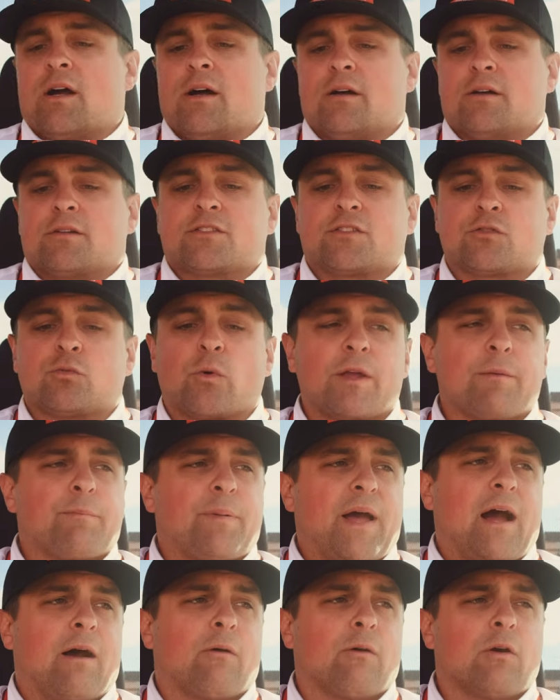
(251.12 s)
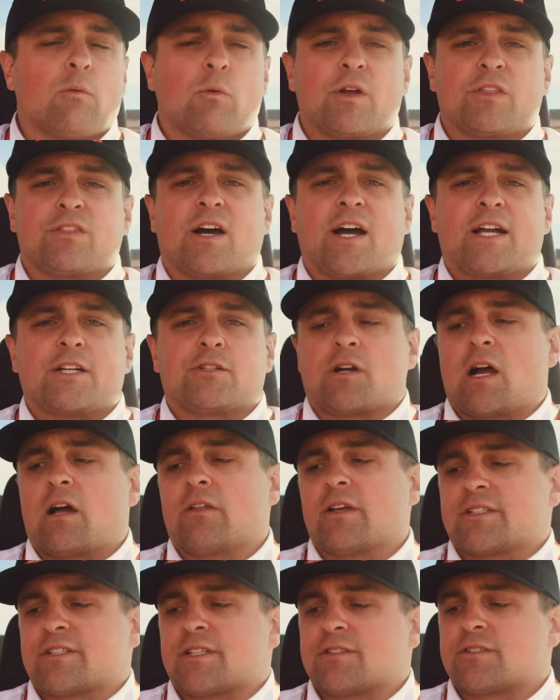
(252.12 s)
swing power with the
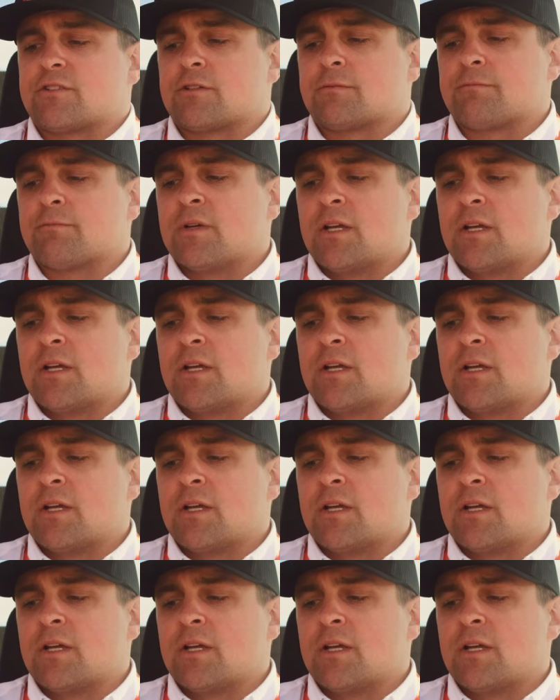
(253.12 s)
hydraulic system.